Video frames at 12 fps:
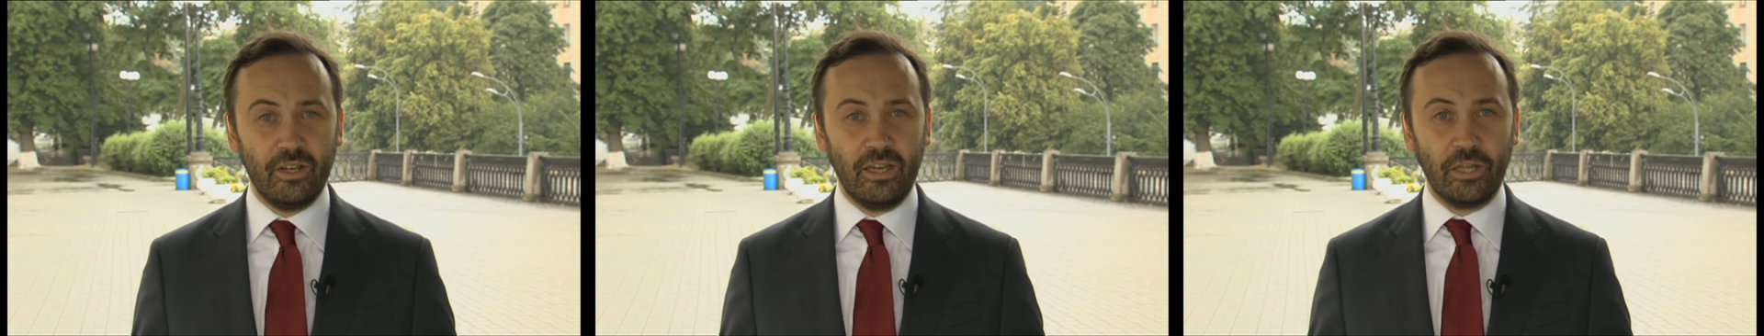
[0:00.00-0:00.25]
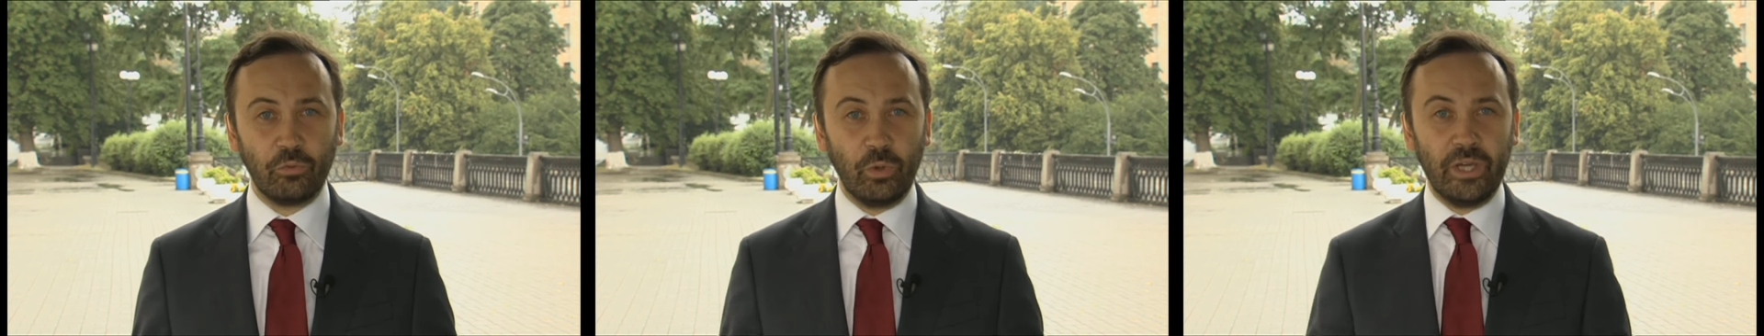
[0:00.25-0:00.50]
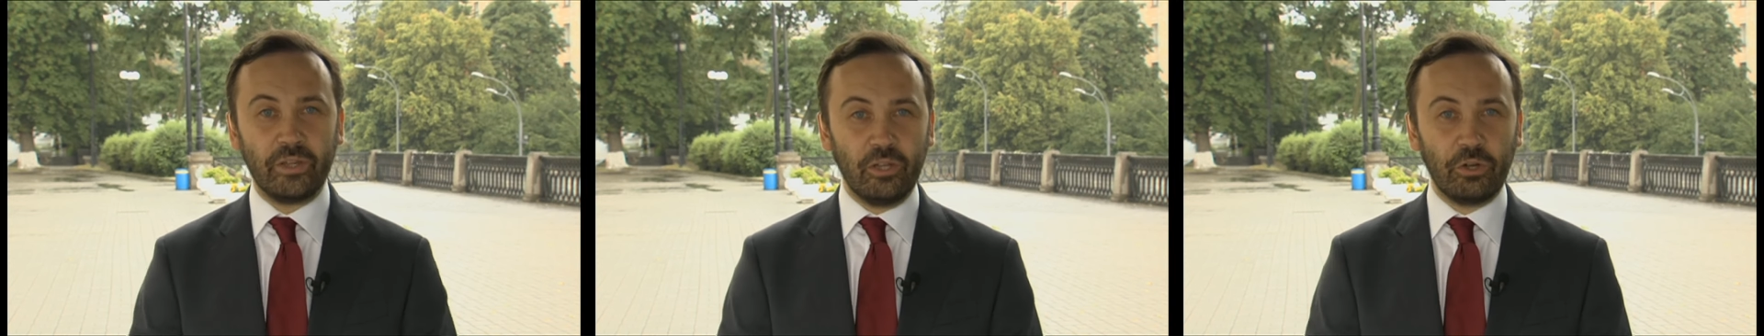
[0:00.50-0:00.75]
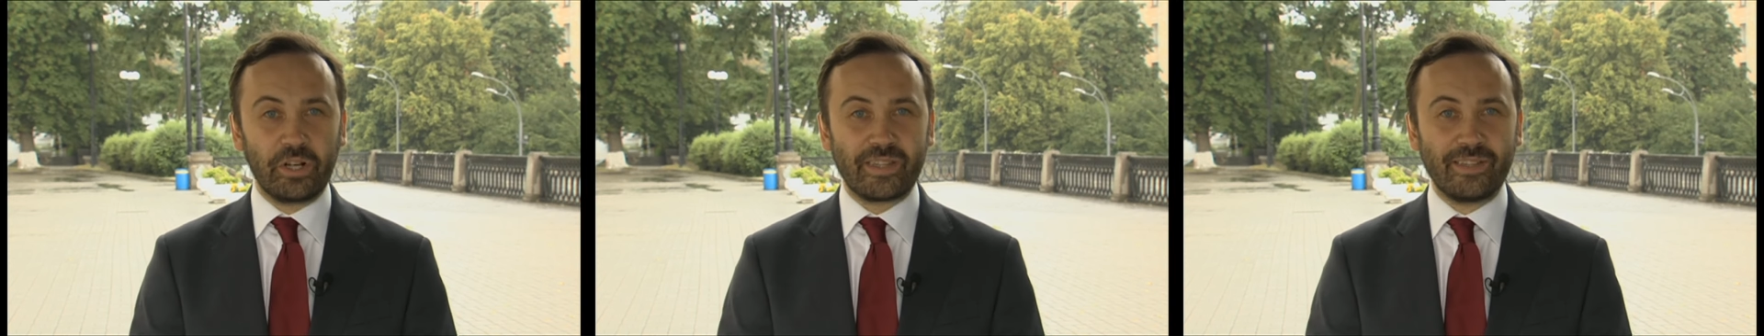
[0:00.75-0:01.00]
And when
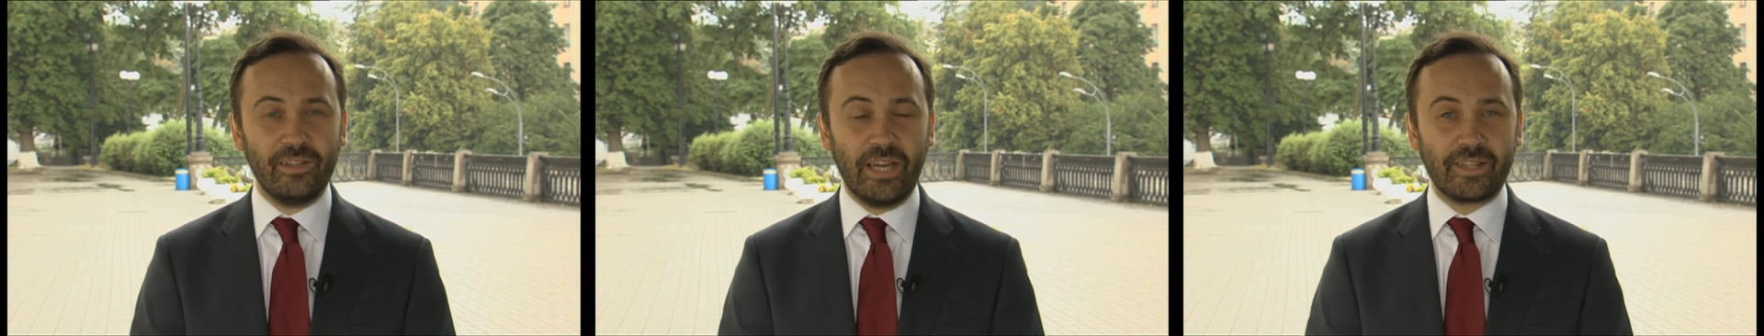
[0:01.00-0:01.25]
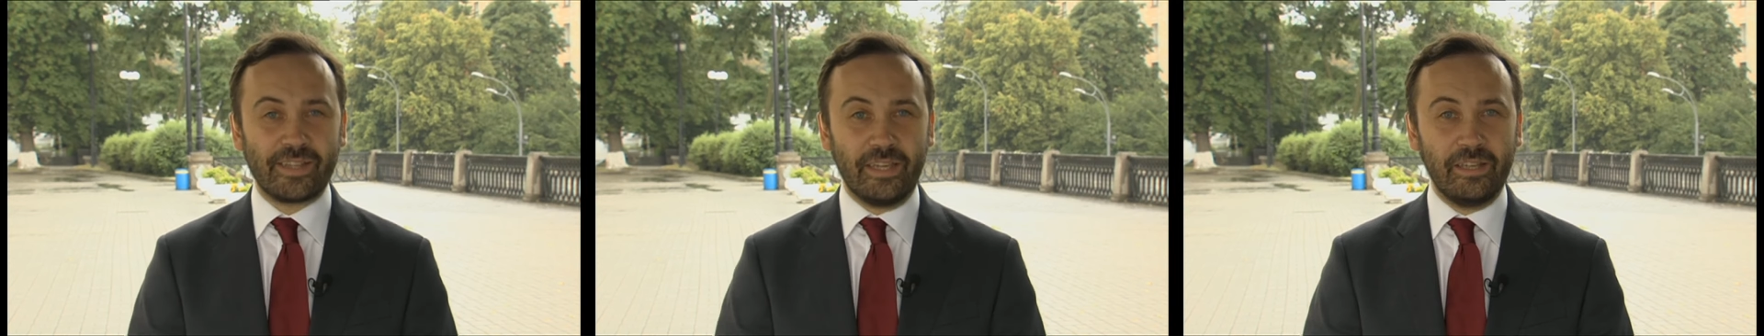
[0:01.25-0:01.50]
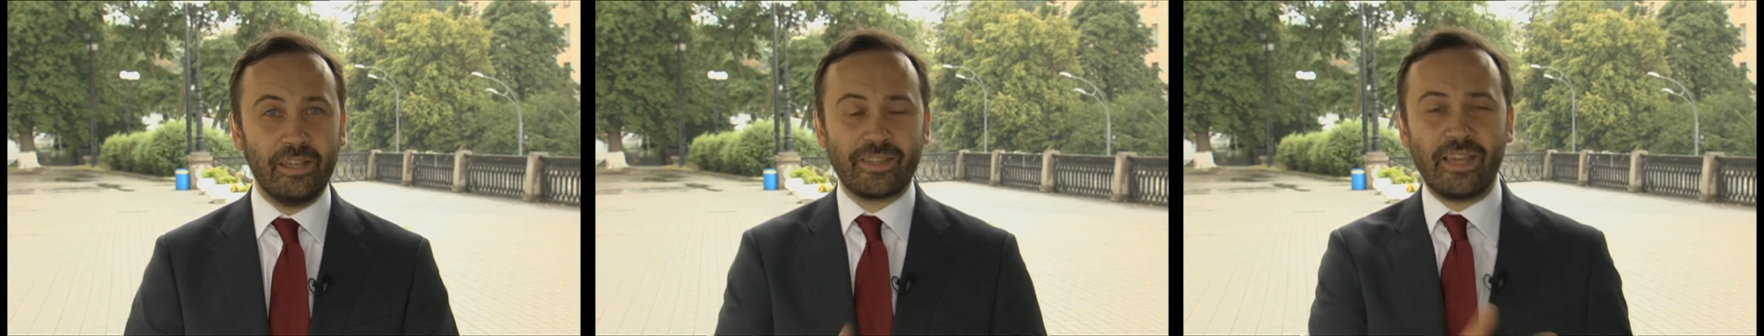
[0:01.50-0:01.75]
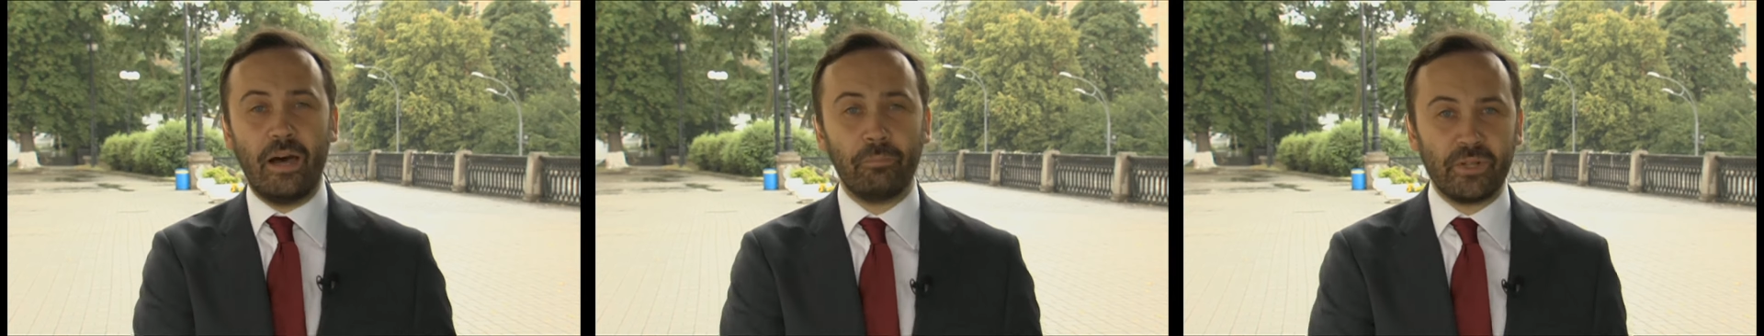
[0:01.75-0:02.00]
you're selecting
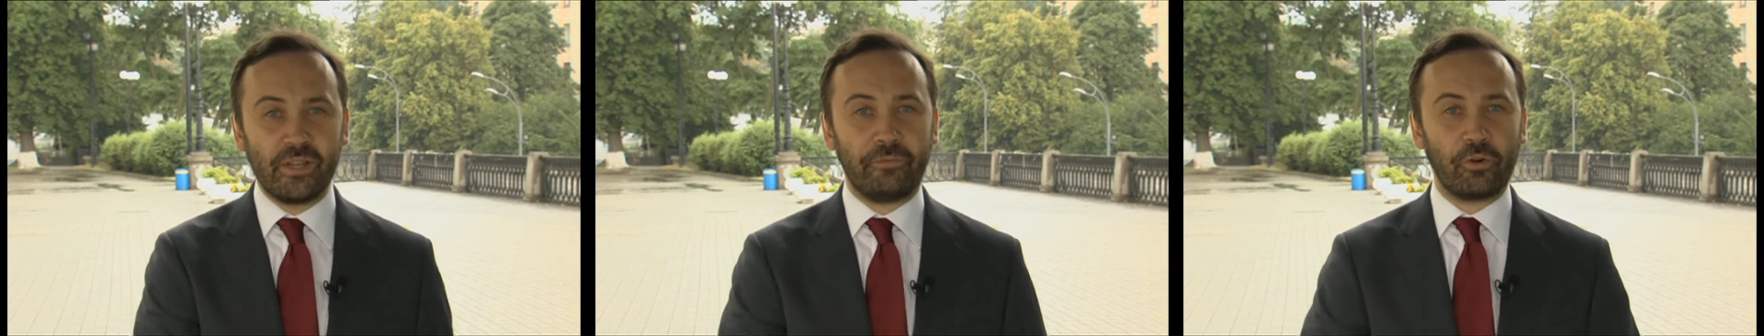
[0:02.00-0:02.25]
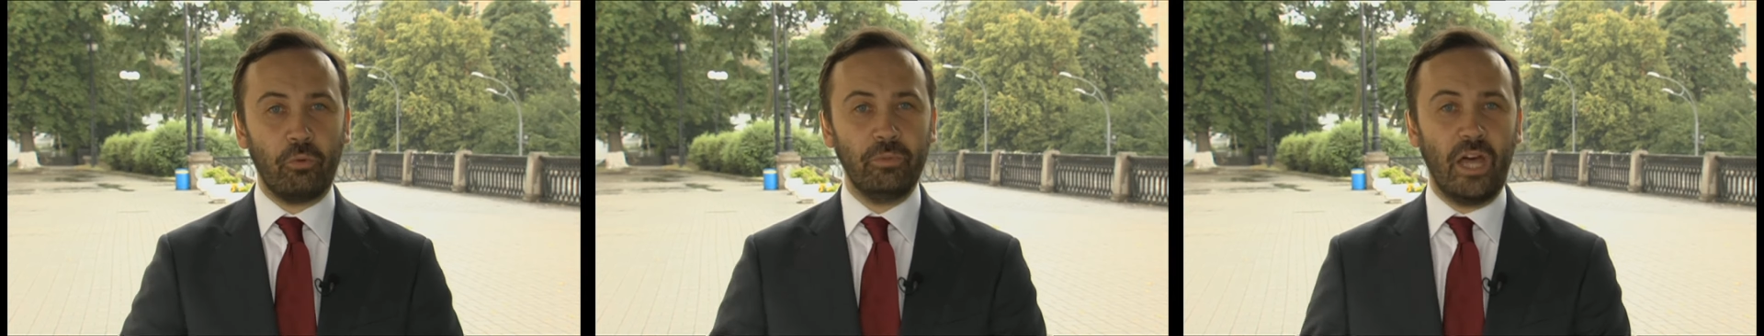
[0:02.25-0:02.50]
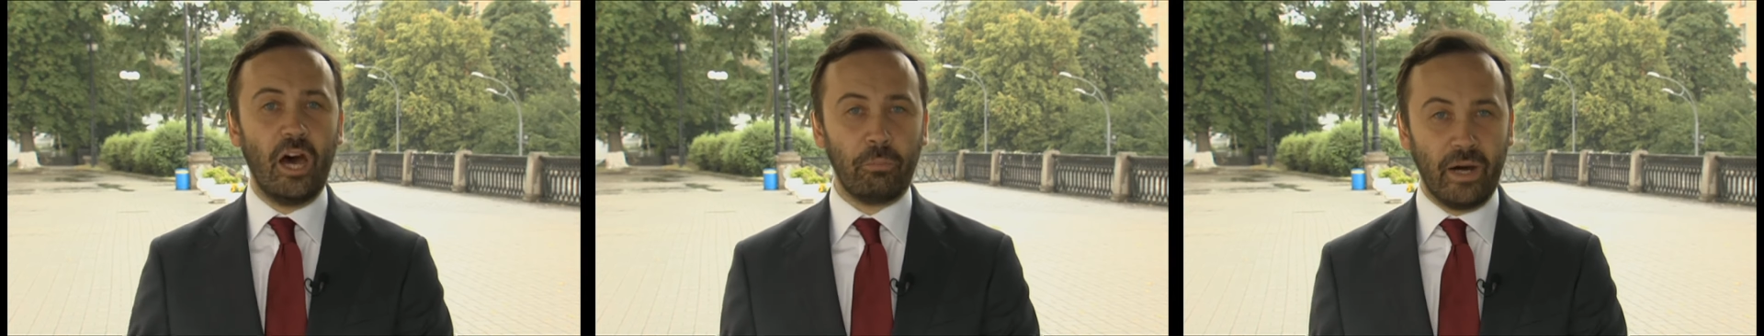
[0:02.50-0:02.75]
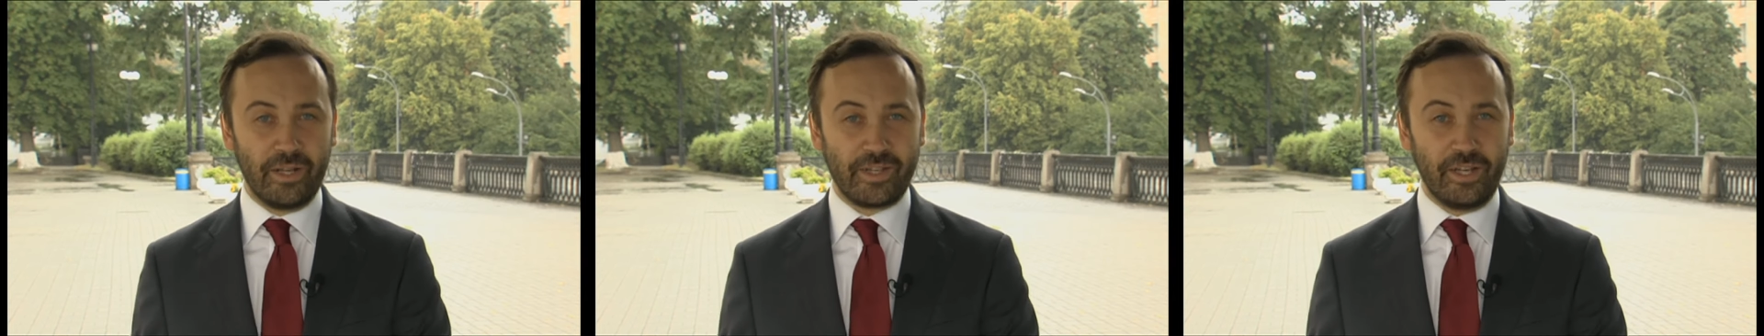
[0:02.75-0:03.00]
somebody from
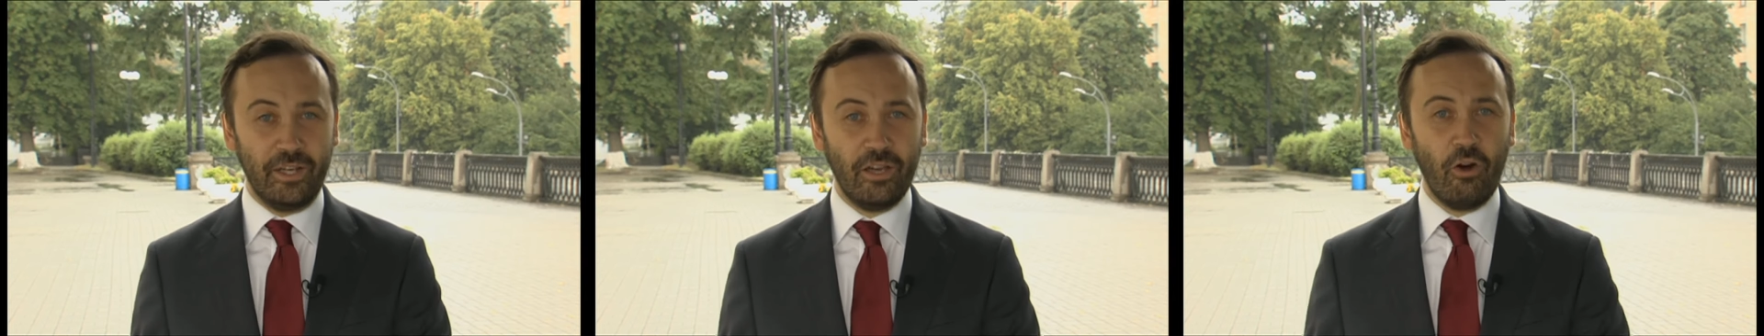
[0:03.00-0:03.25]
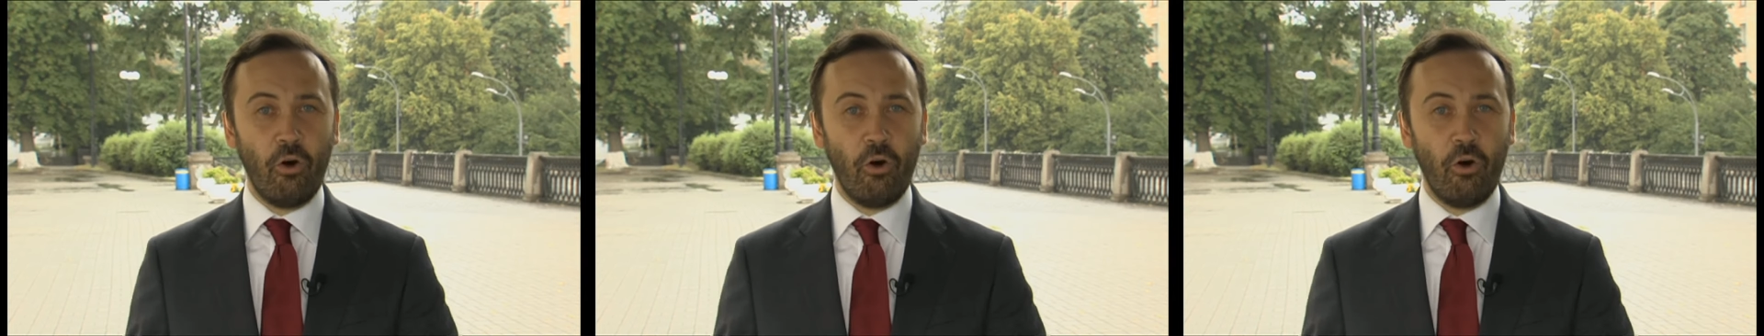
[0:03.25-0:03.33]
nobody,